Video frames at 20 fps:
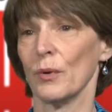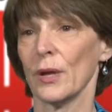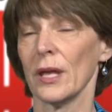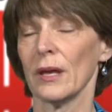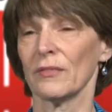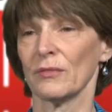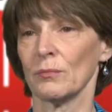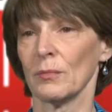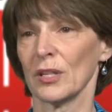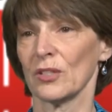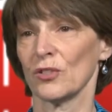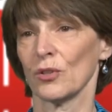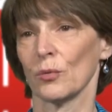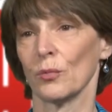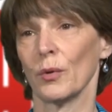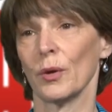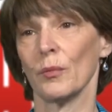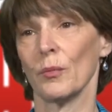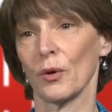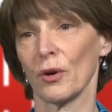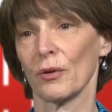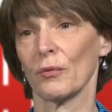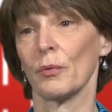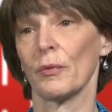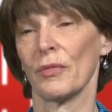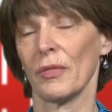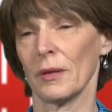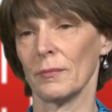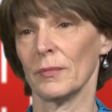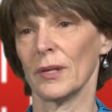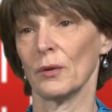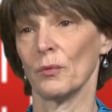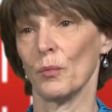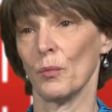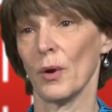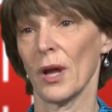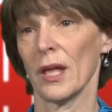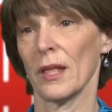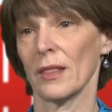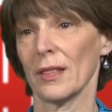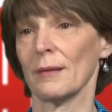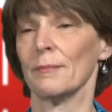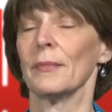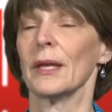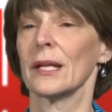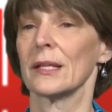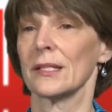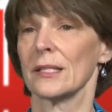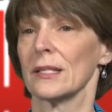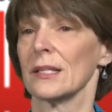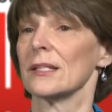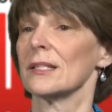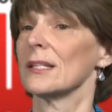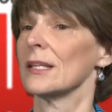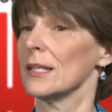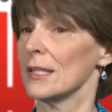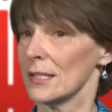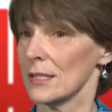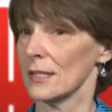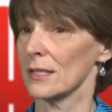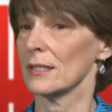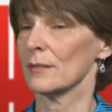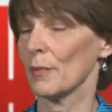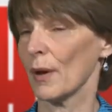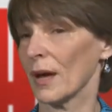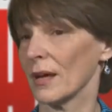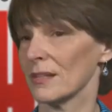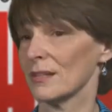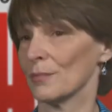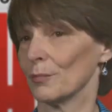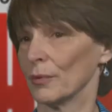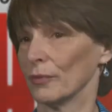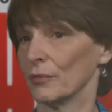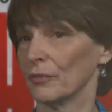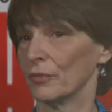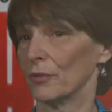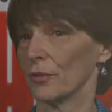we have to make sure we work with them in a way that makes it as easy as possible for